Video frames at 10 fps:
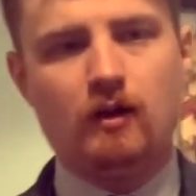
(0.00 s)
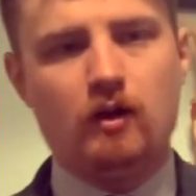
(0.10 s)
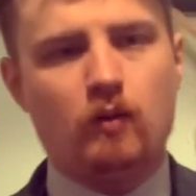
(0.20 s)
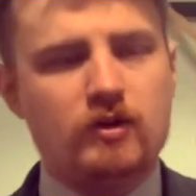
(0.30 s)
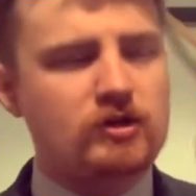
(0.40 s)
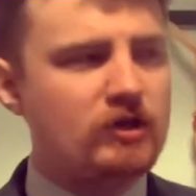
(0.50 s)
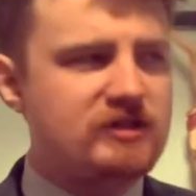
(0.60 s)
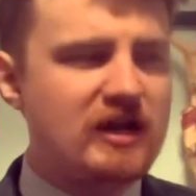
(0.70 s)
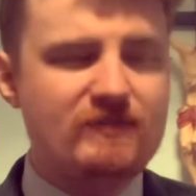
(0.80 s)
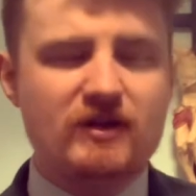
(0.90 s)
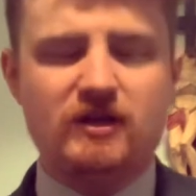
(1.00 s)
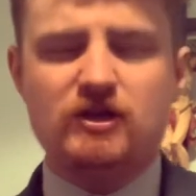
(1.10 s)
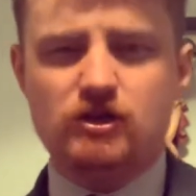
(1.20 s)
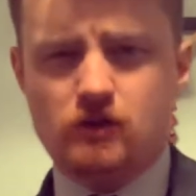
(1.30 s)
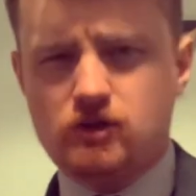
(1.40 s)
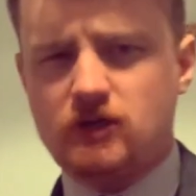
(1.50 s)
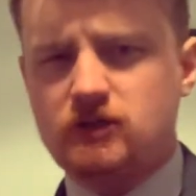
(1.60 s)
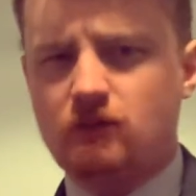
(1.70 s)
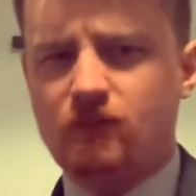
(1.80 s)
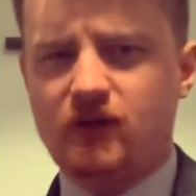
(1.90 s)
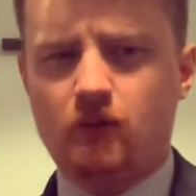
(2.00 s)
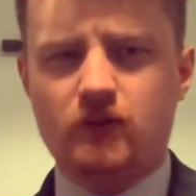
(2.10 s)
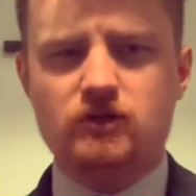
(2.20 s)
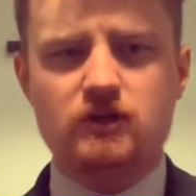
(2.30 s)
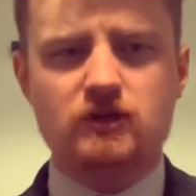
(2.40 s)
Whereas contentment is usually something which is